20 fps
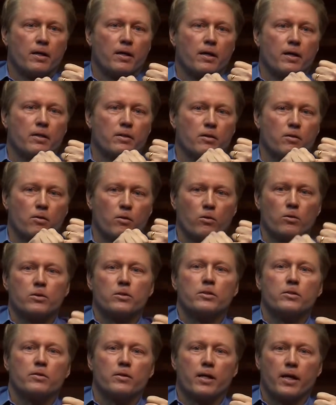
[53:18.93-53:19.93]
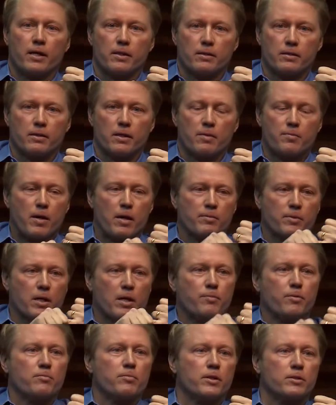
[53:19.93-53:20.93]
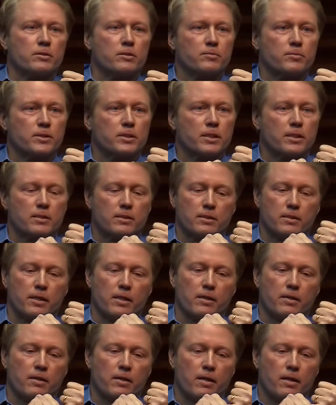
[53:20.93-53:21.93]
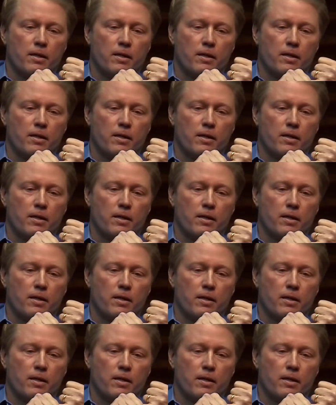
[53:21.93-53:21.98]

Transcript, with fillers: And the older you get, I'm, I'm a couple months from 60,